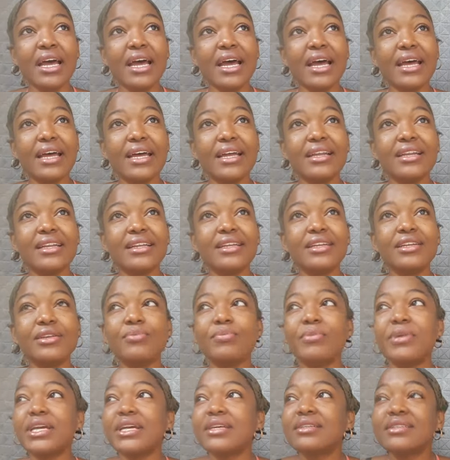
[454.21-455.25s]
and it
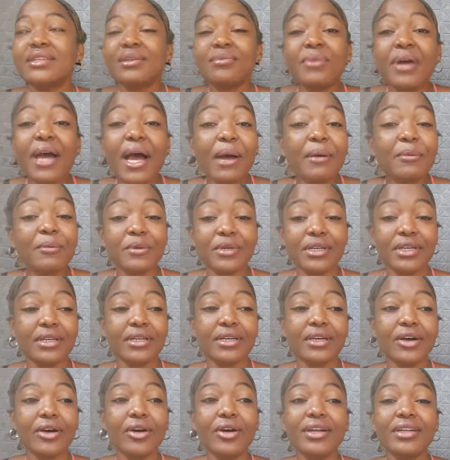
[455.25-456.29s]
makes them happy
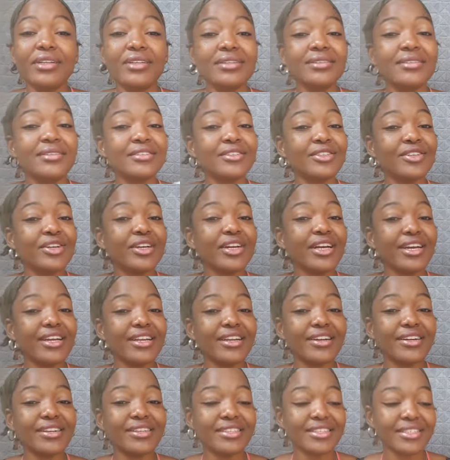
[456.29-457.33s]
or this is your
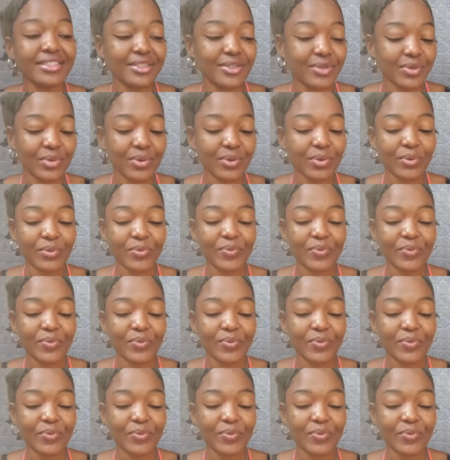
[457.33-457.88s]
energy too